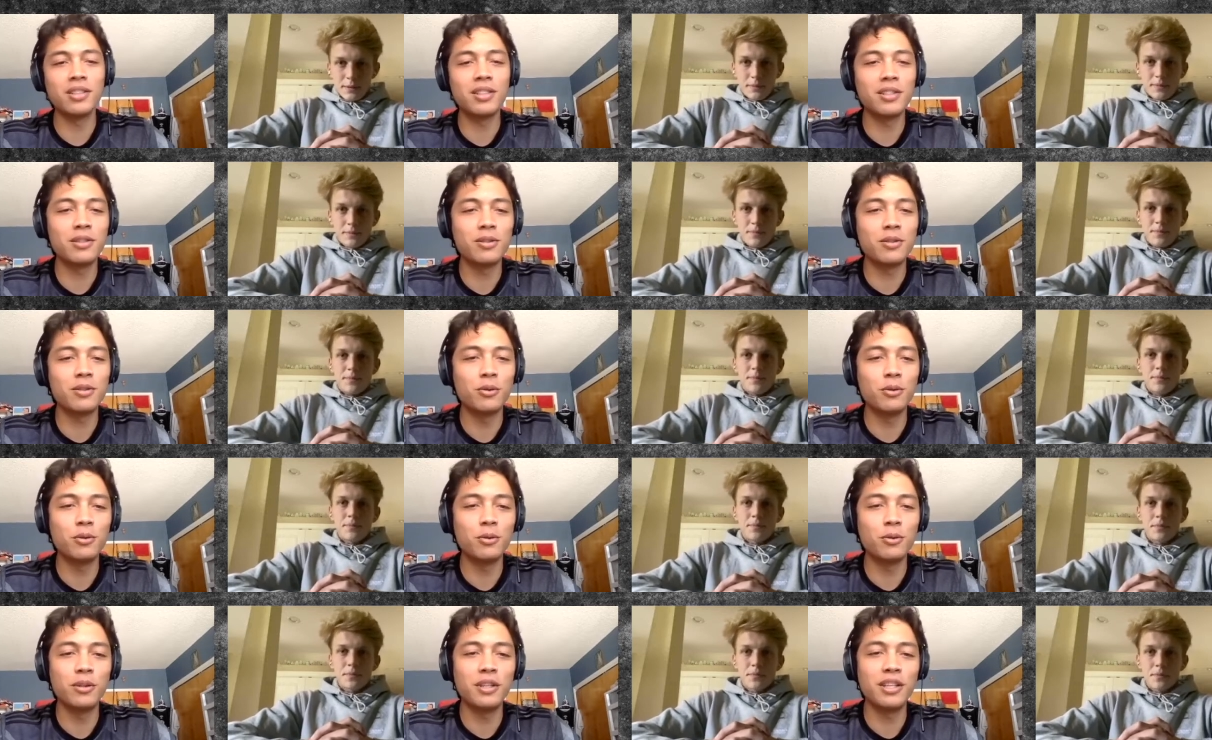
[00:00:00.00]

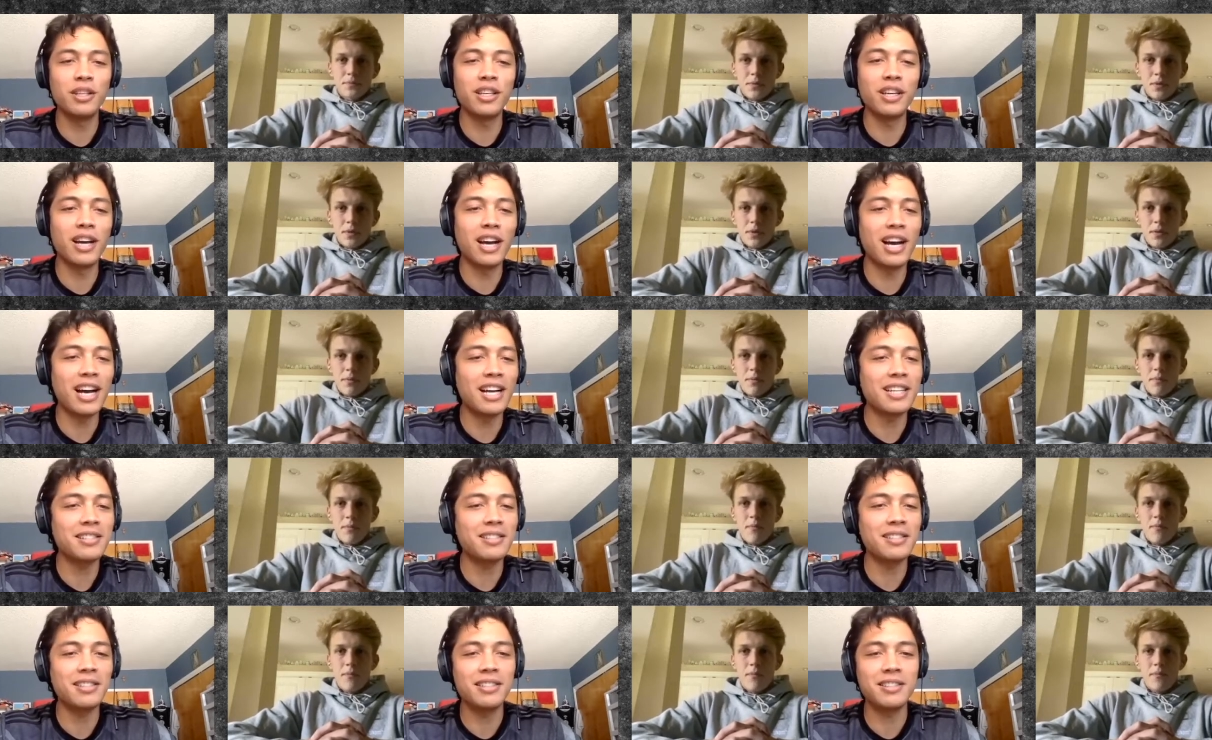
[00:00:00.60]
Speaker 1: into the uh,
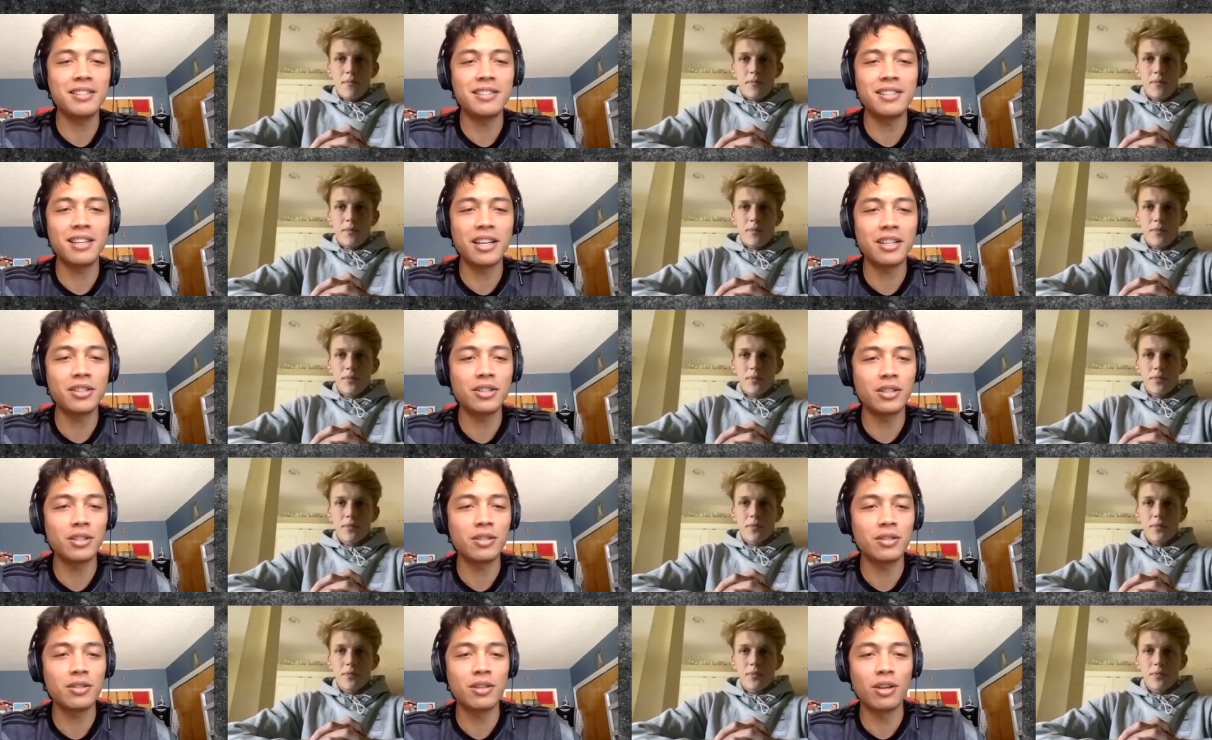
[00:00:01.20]
hot seat
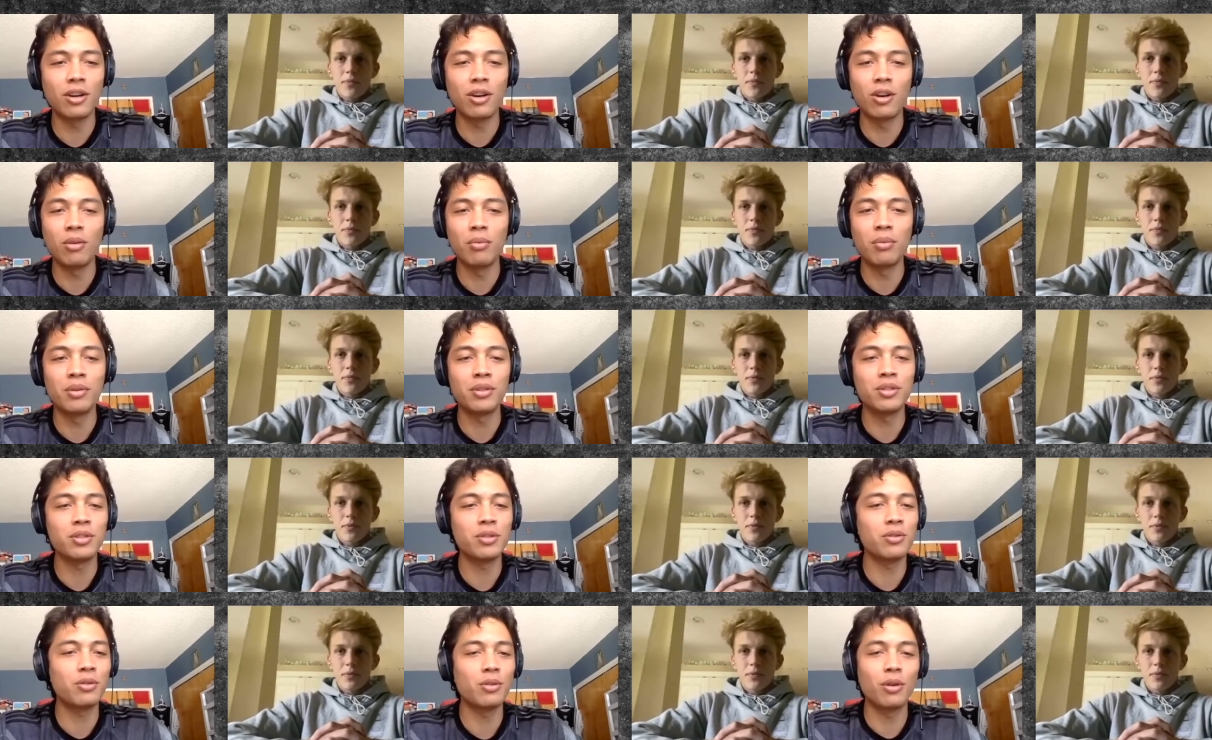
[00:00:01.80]
section. So I'm
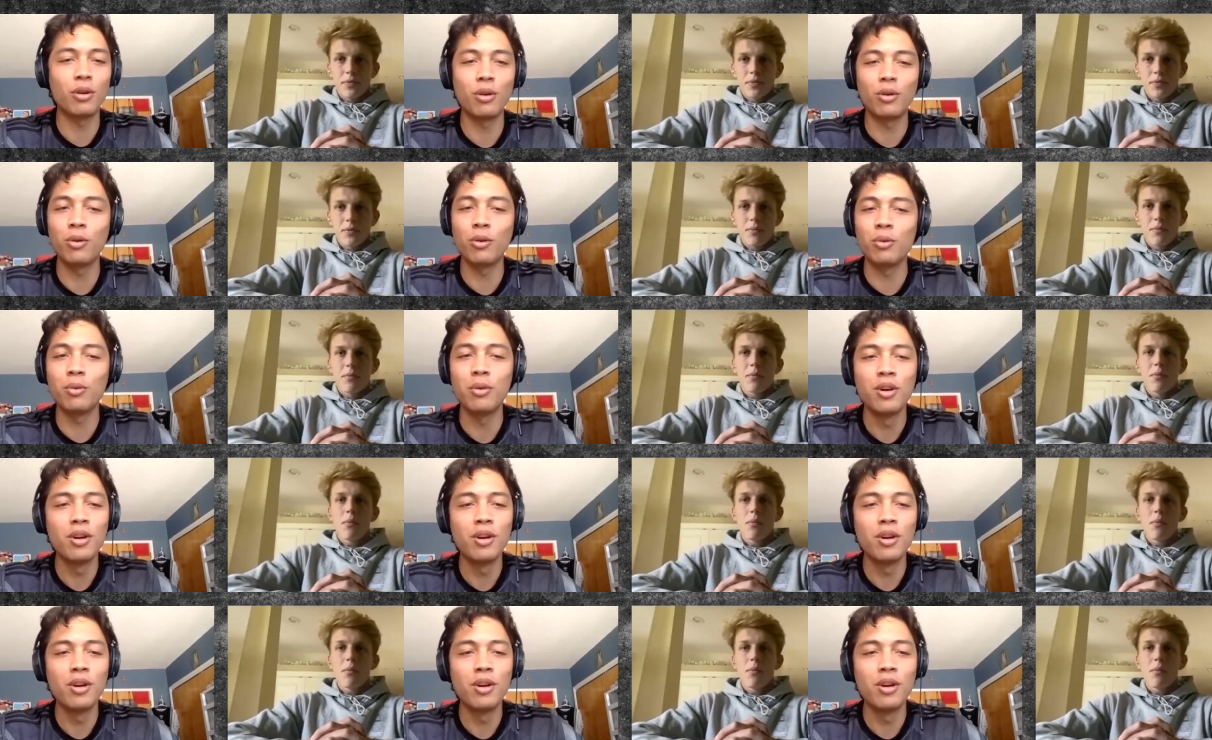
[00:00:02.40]
going to just throw a